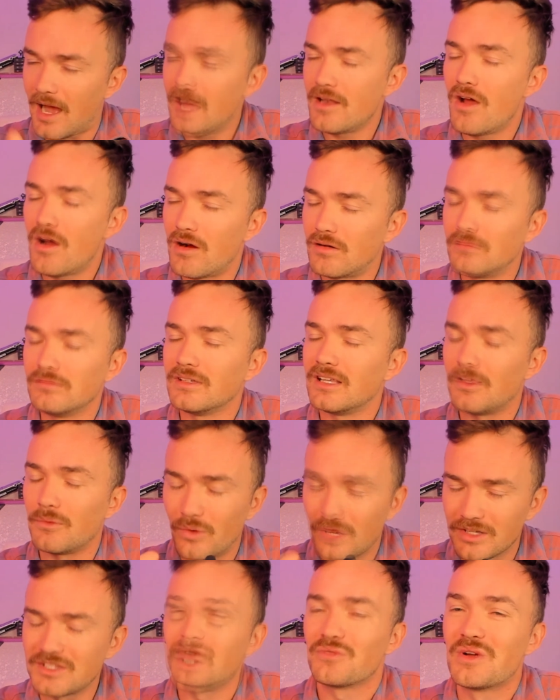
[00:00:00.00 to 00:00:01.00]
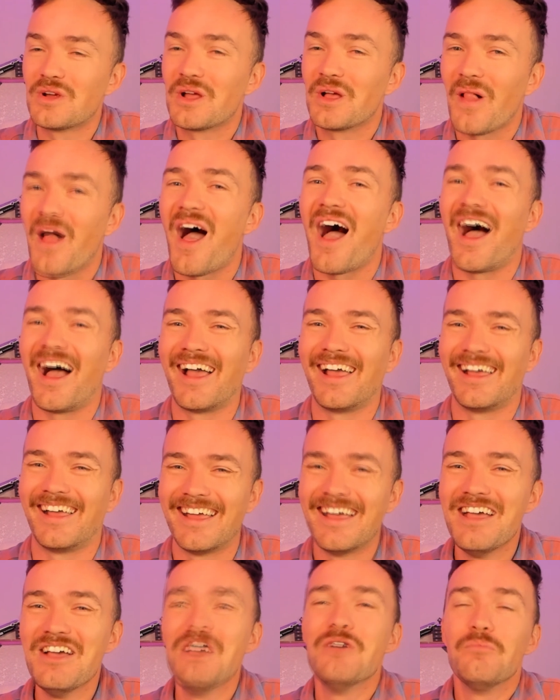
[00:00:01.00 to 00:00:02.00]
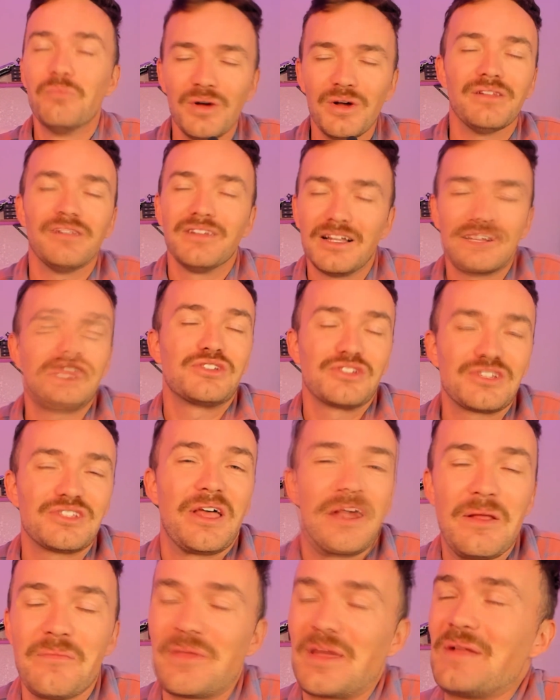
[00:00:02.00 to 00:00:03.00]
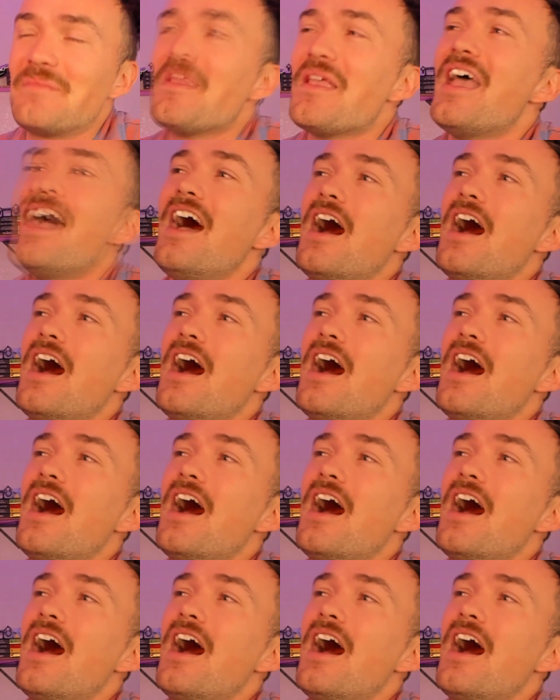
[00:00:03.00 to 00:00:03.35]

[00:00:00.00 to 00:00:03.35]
I know it wasn't a real eye, but let's just let it be.